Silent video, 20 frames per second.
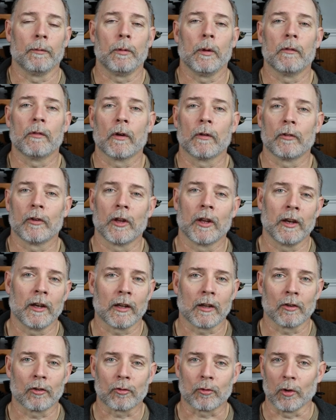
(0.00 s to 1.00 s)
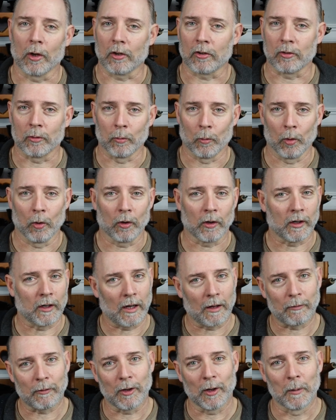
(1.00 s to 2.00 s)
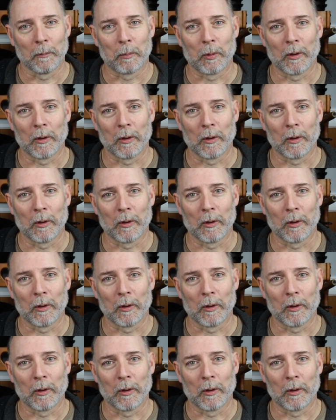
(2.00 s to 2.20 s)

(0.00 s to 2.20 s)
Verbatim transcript: And if you've ever done any construction work, and I've